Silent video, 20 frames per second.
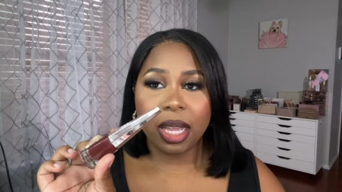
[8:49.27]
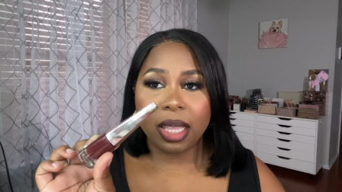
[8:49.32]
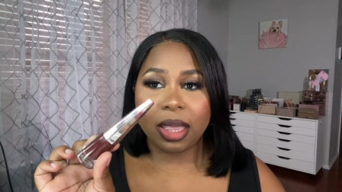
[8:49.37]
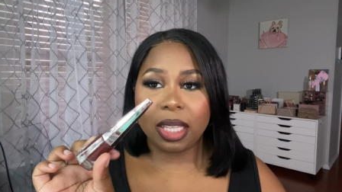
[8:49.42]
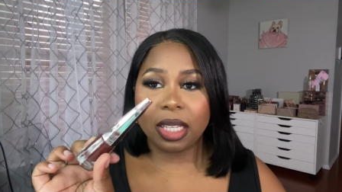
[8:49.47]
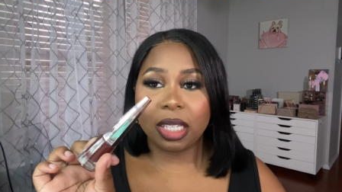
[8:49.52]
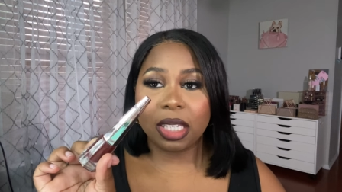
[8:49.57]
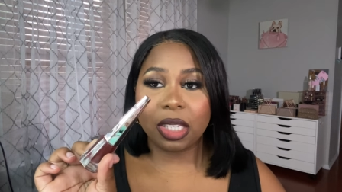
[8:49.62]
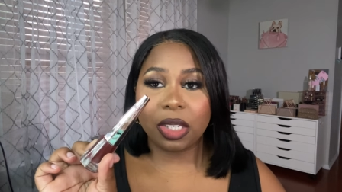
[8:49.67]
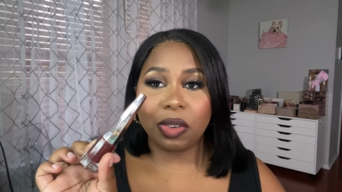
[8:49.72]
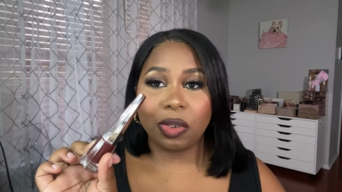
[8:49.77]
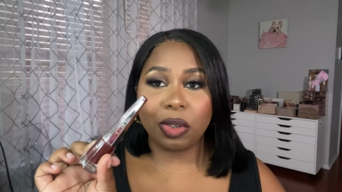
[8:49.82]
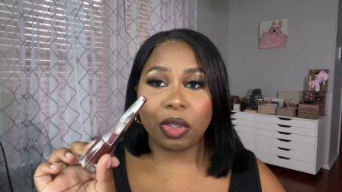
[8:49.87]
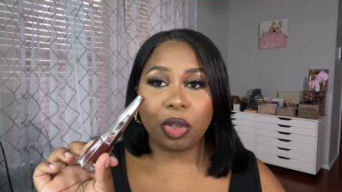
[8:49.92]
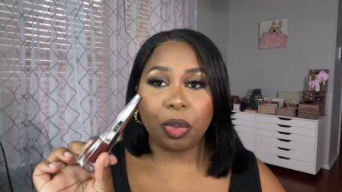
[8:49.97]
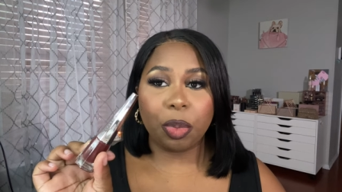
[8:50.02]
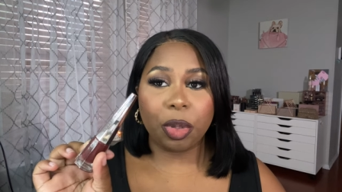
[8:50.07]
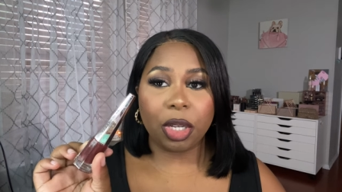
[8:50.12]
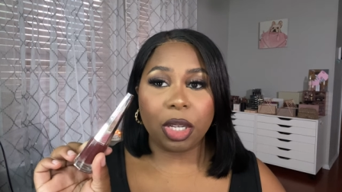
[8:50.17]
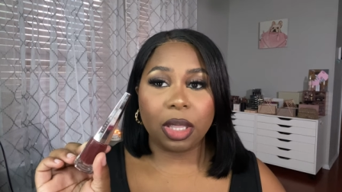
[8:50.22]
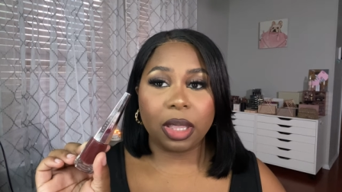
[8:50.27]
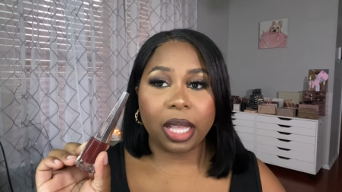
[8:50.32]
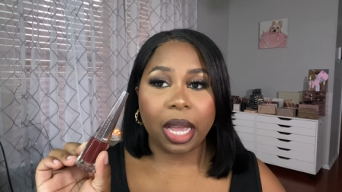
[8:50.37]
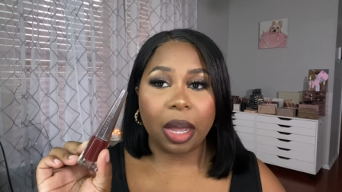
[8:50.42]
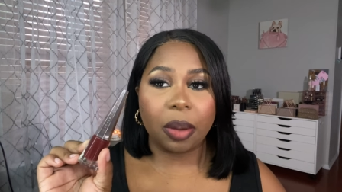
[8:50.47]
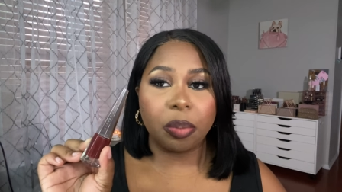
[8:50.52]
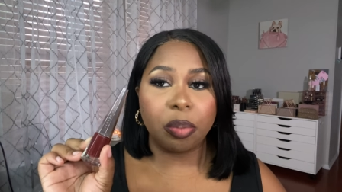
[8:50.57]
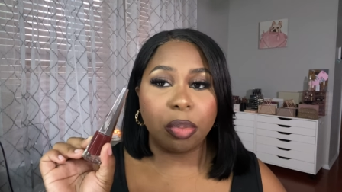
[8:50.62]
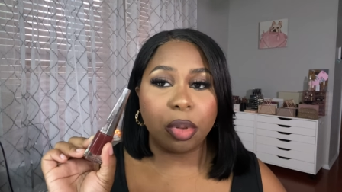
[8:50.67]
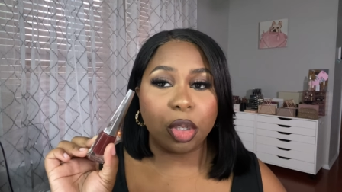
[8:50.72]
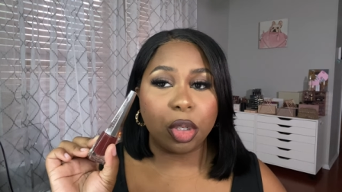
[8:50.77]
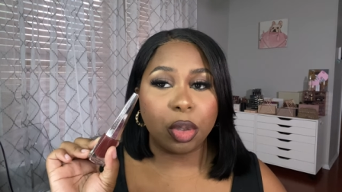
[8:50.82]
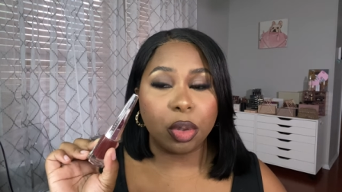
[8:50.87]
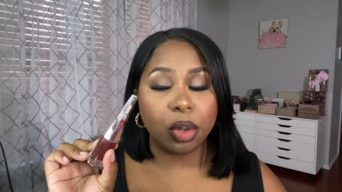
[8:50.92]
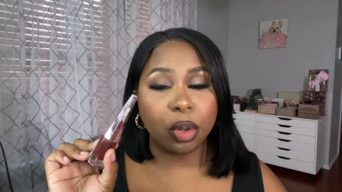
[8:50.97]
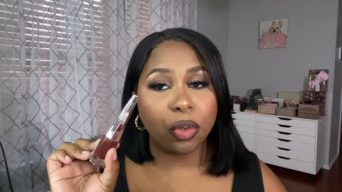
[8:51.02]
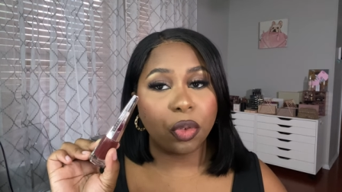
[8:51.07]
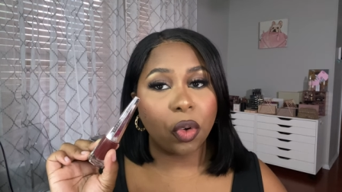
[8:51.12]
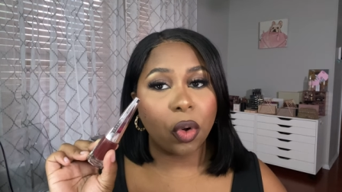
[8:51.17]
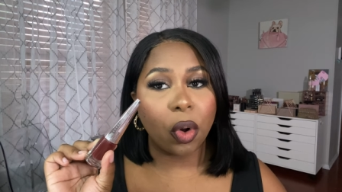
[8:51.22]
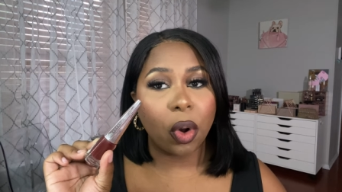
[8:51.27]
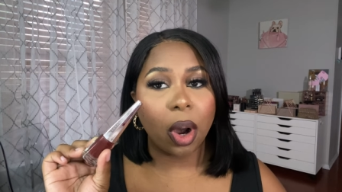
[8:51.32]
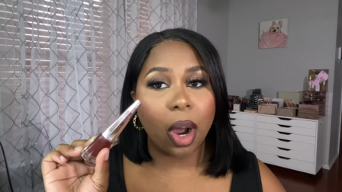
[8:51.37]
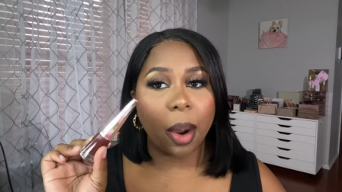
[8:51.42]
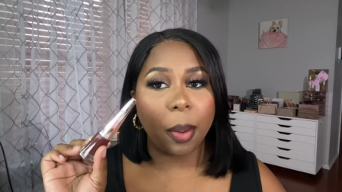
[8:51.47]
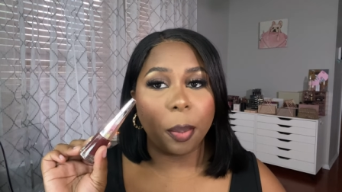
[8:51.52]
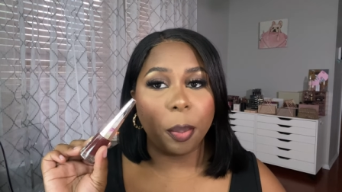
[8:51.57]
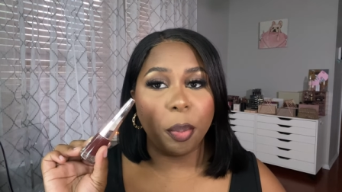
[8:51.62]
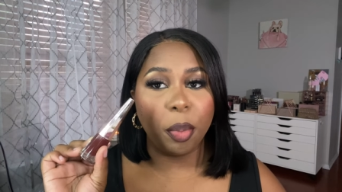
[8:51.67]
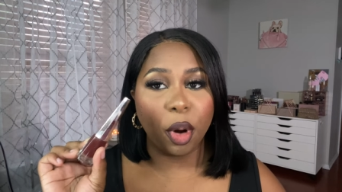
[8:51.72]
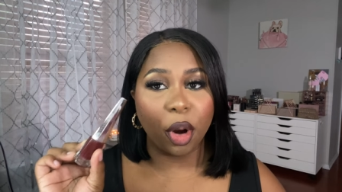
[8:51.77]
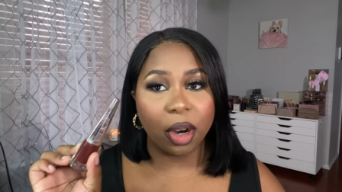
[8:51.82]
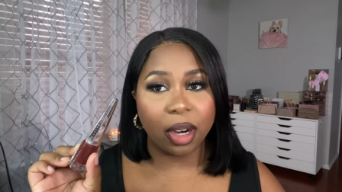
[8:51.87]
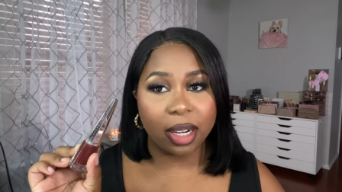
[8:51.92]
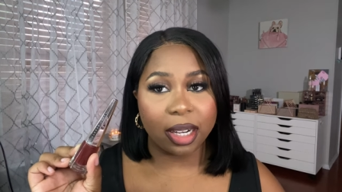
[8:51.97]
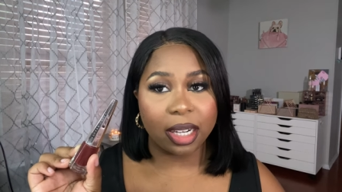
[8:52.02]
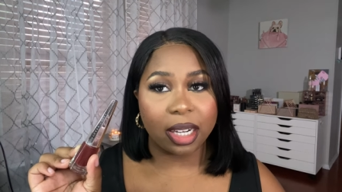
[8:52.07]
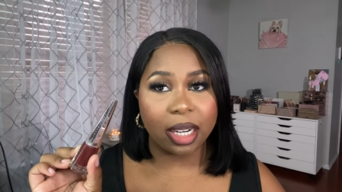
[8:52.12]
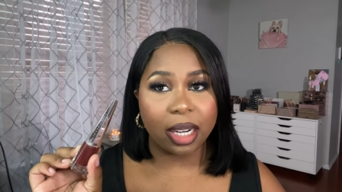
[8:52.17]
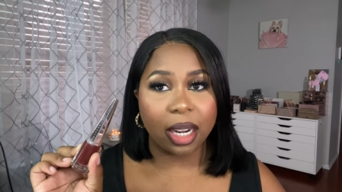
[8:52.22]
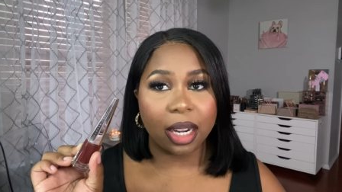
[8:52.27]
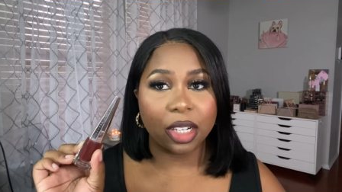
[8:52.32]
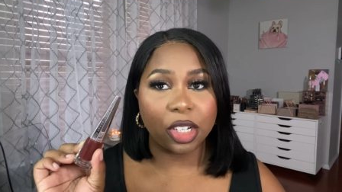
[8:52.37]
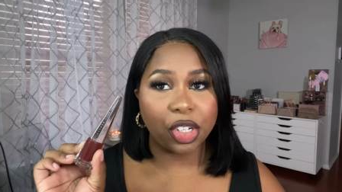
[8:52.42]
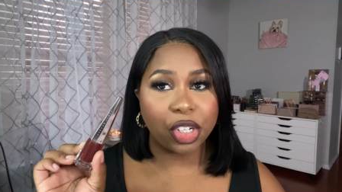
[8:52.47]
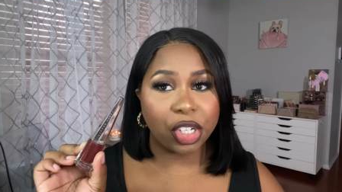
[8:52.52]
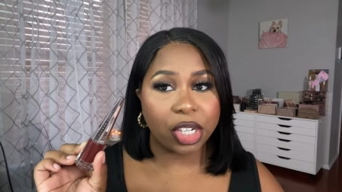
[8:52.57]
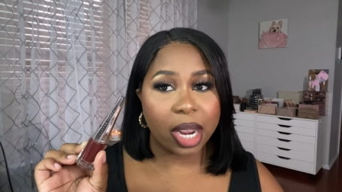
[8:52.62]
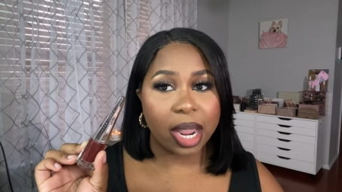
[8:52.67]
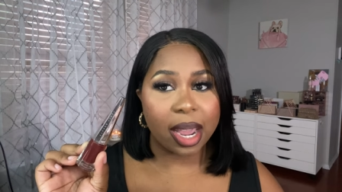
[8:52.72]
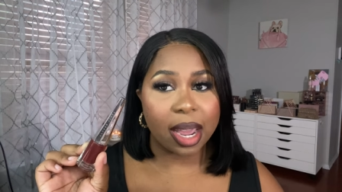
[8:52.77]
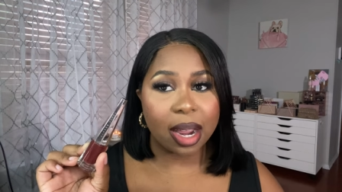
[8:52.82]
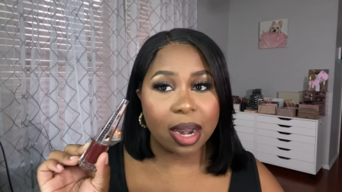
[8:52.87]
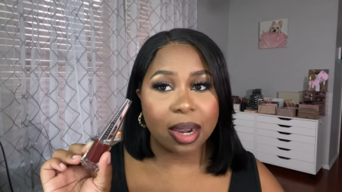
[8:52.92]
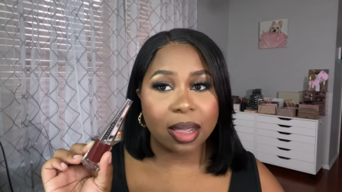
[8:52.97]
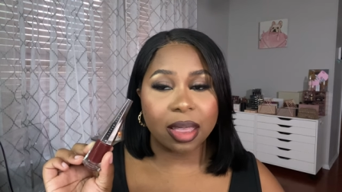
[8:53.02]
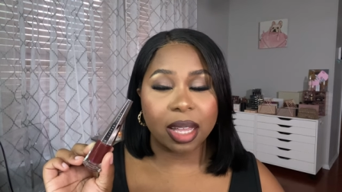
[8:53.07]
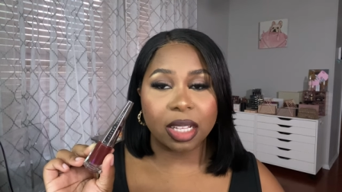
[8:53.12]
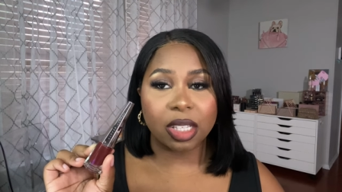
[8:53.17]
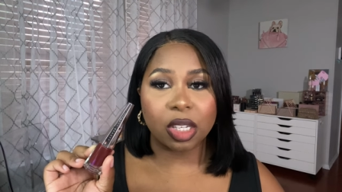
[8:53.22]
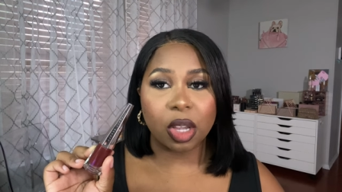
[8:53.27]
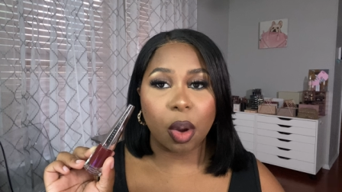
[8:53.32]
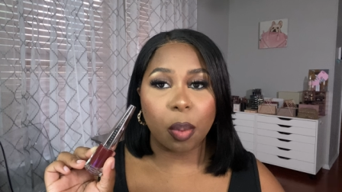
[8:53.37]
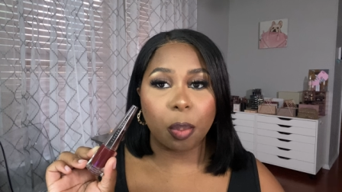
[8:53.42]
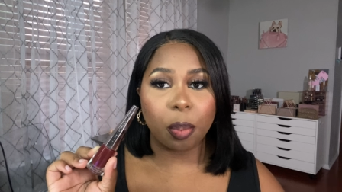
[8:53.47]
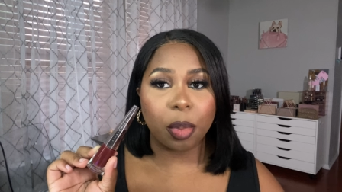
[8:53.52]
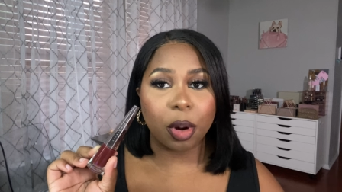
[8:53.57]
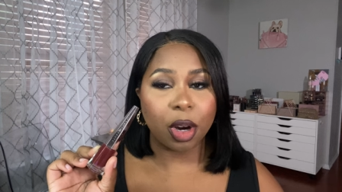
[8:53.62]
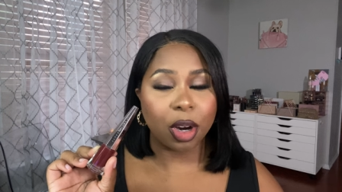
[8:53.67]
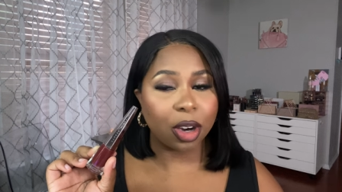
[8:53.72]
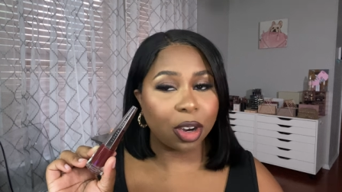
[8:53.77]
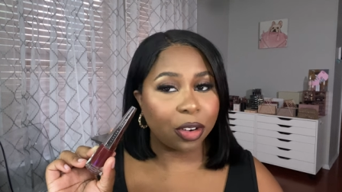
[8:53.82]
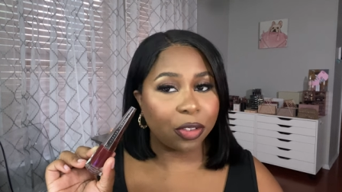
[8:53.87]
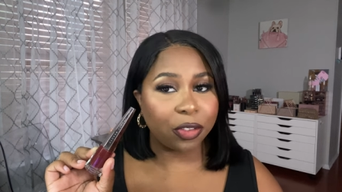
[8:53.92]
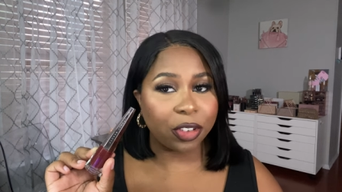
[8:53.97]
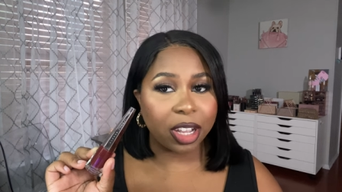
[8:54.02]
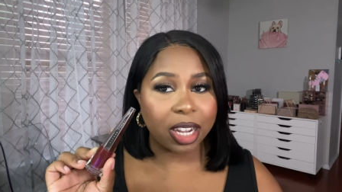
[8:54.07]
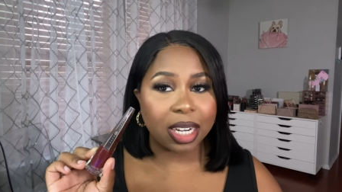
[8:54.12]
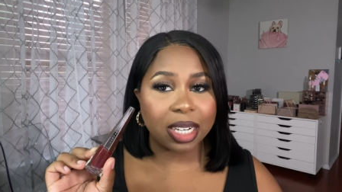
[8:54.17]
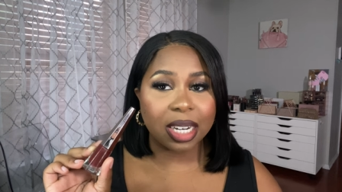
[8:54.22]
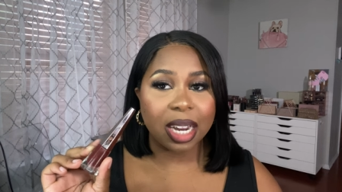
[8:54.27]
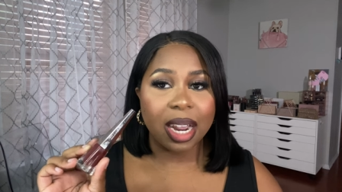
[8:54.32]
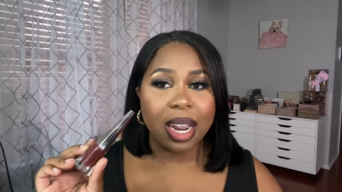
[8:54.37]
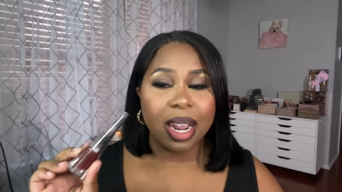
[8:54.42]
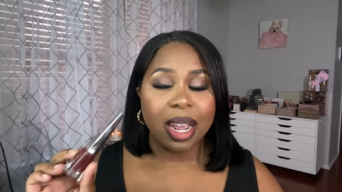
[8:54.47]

this is going to be that beautiful burgundy shade that's perfect,